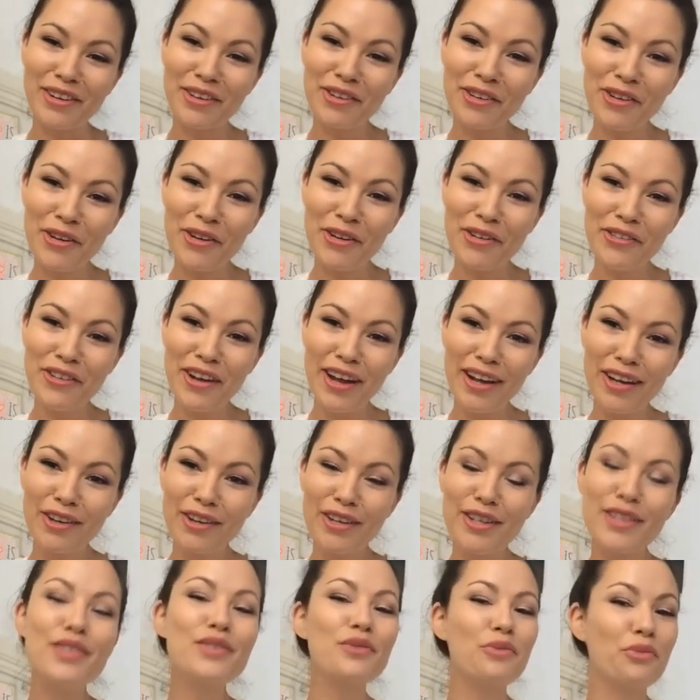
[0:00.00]
The
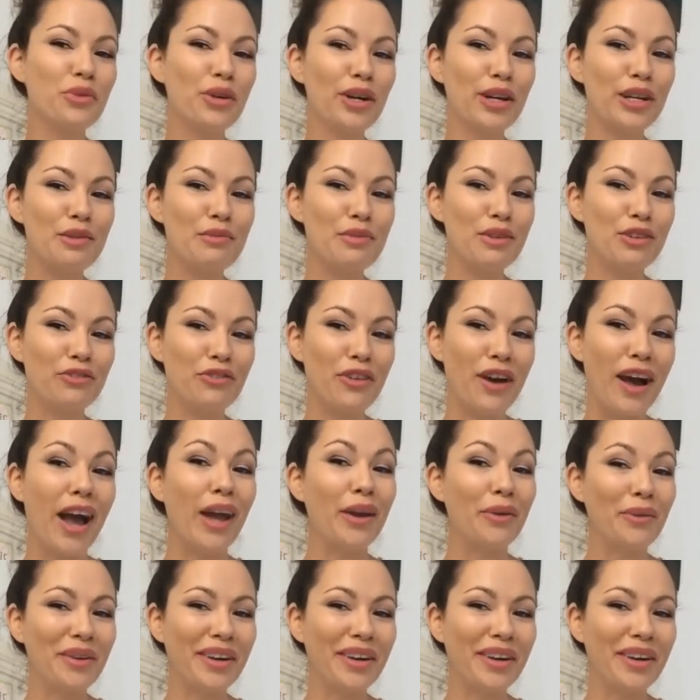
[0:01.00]
coronavirus, we're gonna be fine.